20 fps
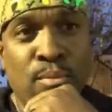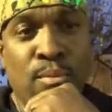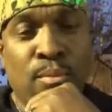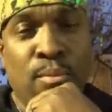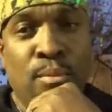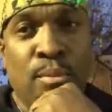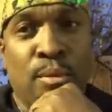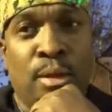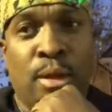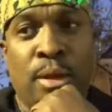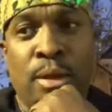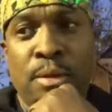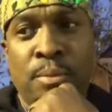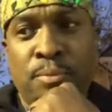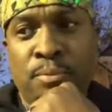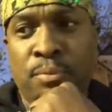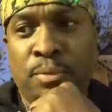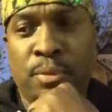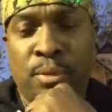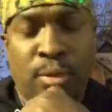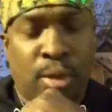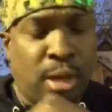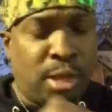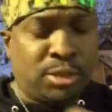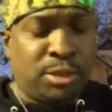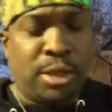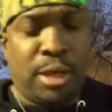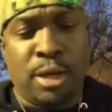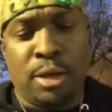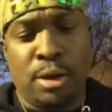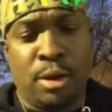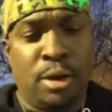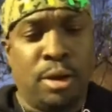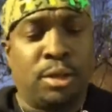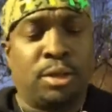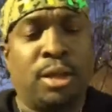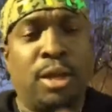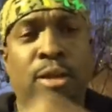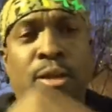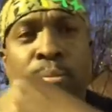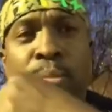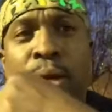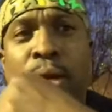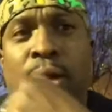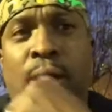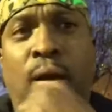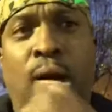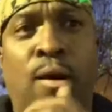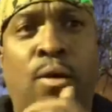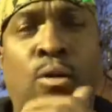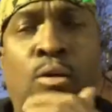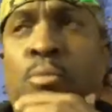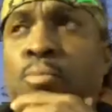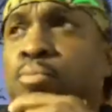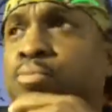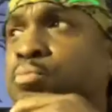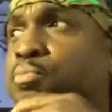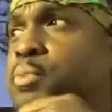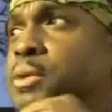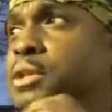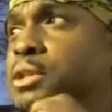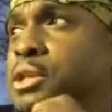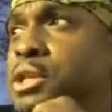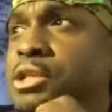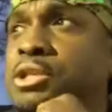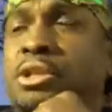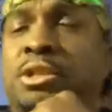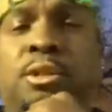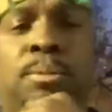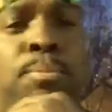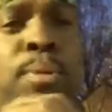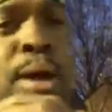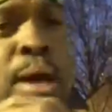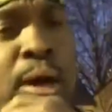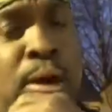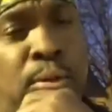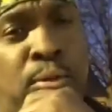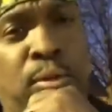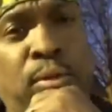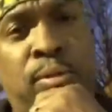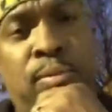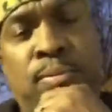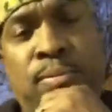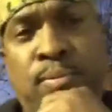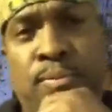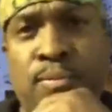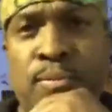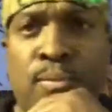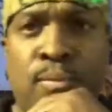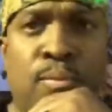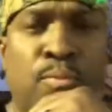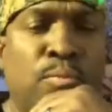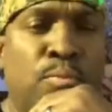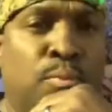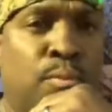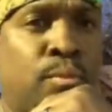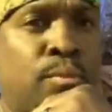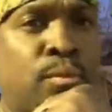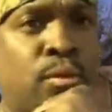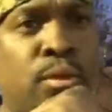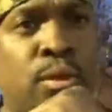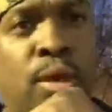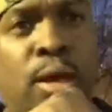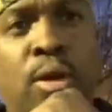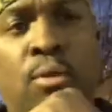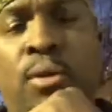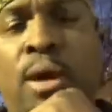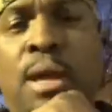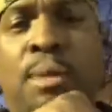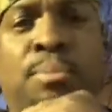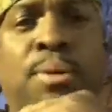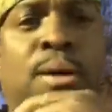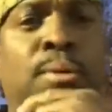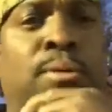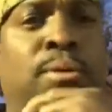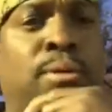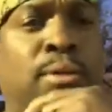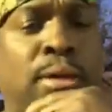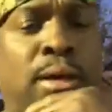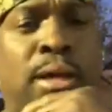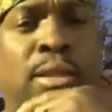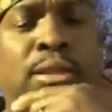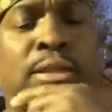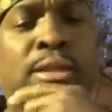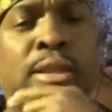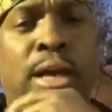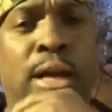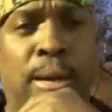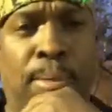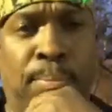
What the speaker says: Now, I said earlier, think about it. All positions of power. You got white people at the top.